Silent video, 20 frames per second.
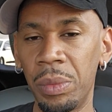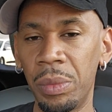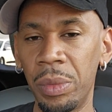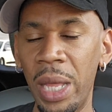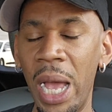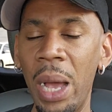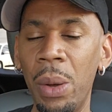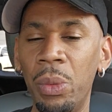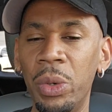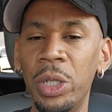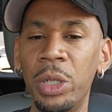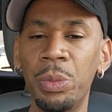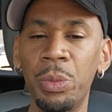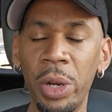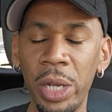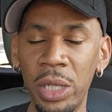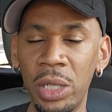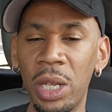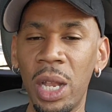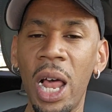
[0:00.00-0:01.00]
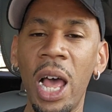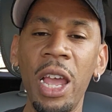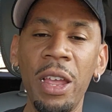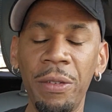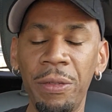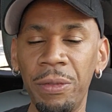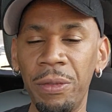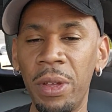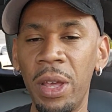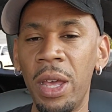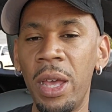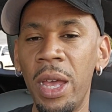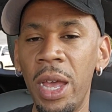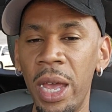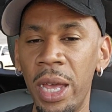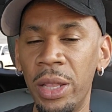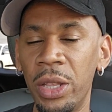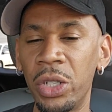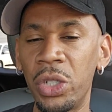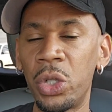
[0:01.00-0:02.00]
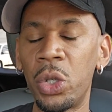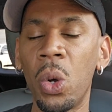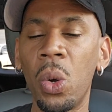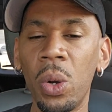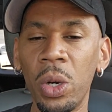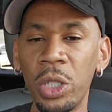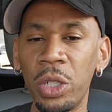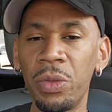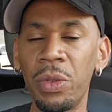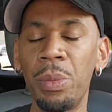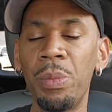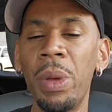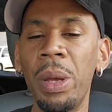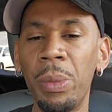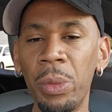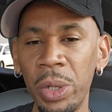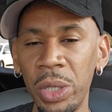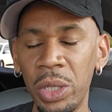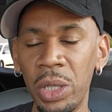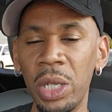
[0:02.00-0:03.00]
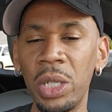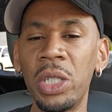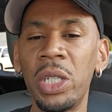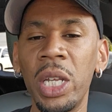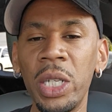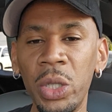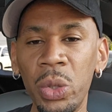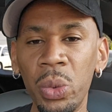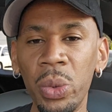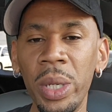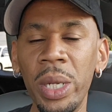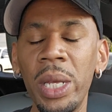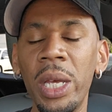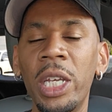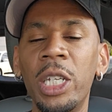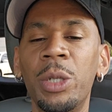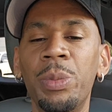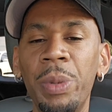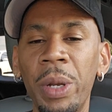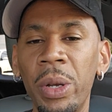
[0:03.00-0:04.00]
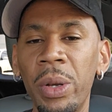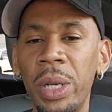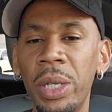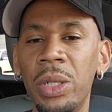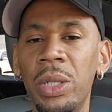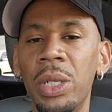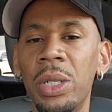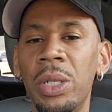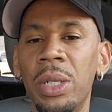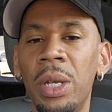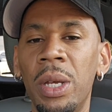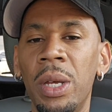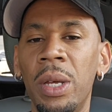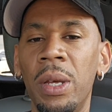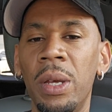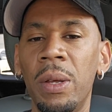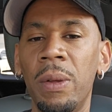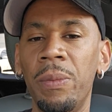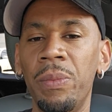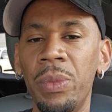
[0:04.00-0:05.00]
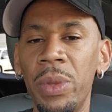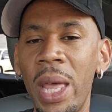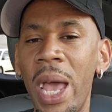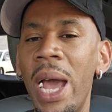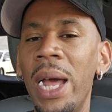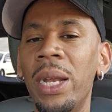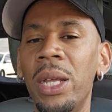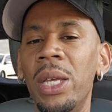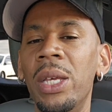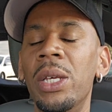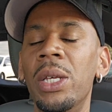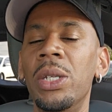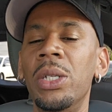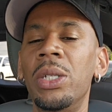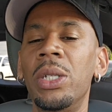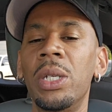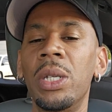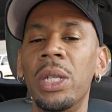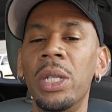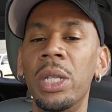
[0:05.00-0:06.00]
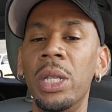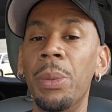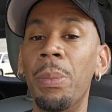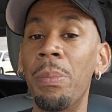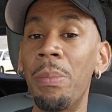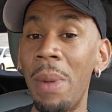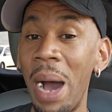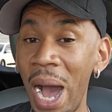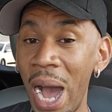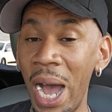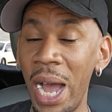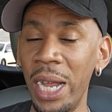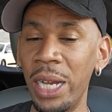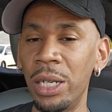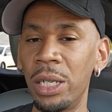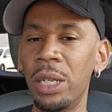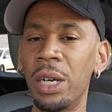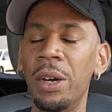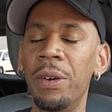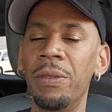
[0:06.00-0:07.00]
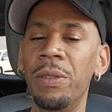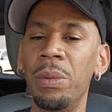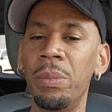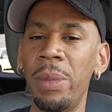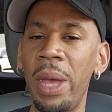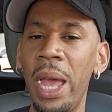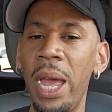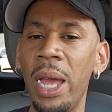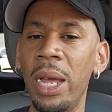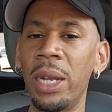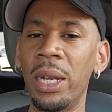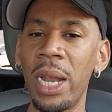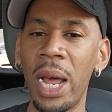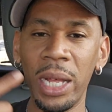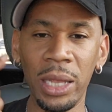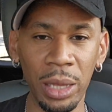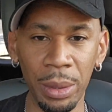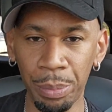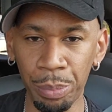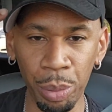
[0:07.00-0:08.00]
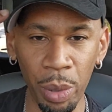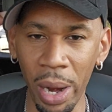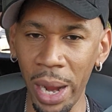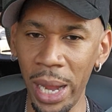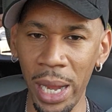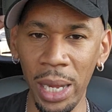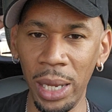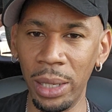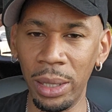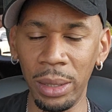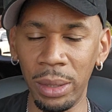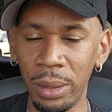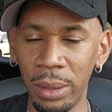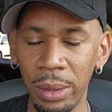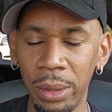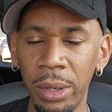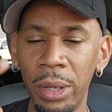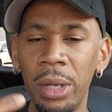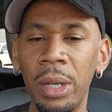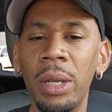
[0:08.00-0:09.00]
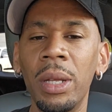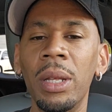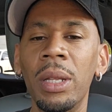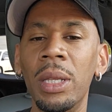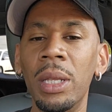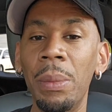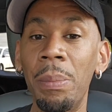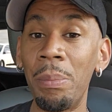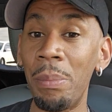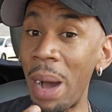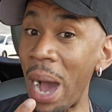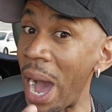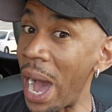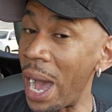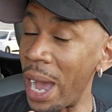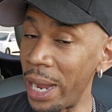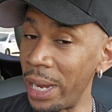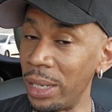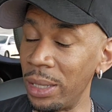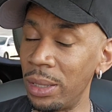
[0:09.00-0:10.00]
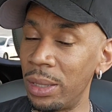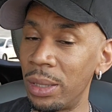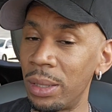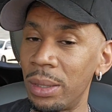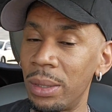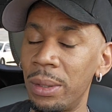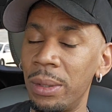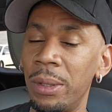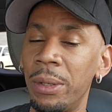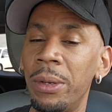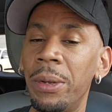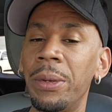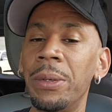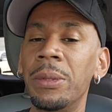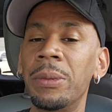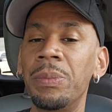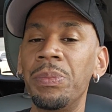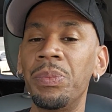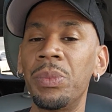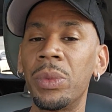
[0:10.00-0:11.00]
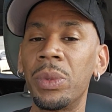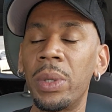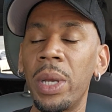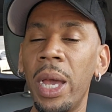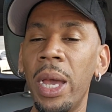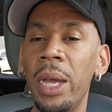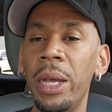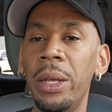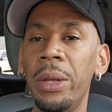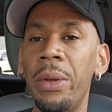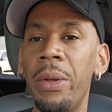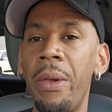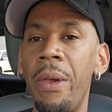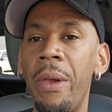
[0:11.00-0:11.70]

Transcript: That which brings life and the storage of the memories and the sensory experiences. That is the mind of the man, not the brain, the mind. Okay?